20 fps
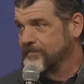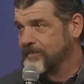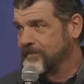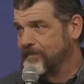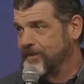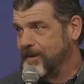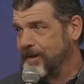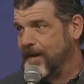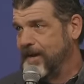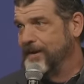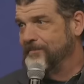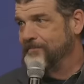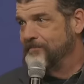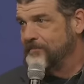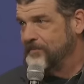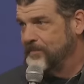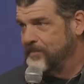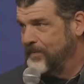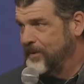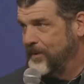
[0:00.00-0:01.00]
okay?
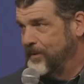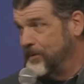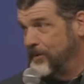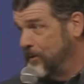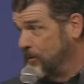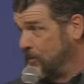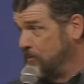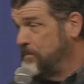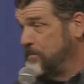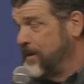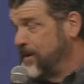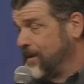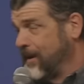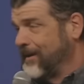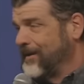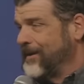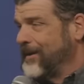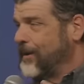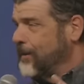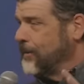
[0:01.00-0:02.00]
No peeking.
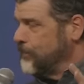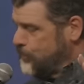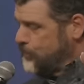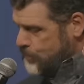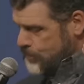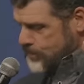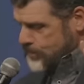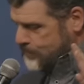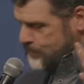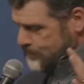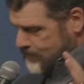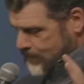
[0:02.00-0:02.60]
Just